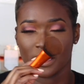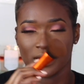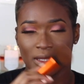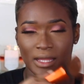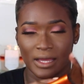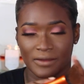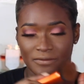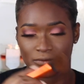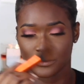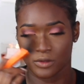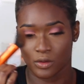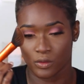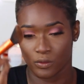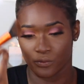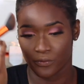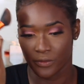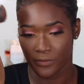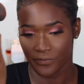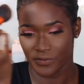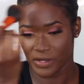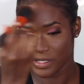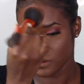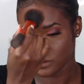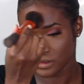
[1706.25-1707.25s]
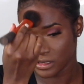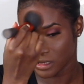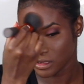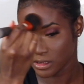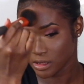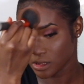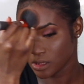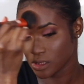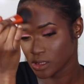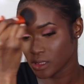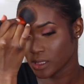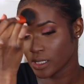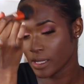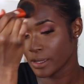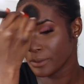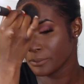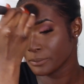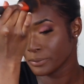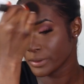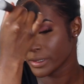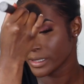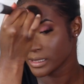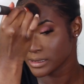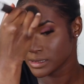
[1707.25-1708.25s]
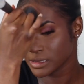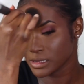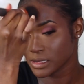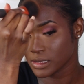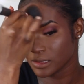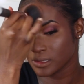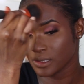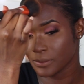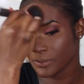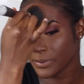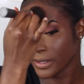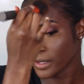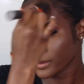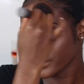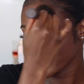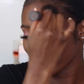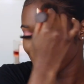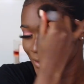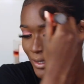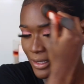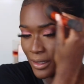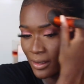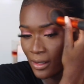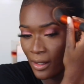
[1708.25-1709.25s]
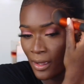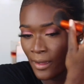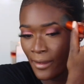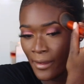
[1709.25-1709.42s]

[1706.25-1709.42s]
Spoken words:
leftover foundation and pressing the powder in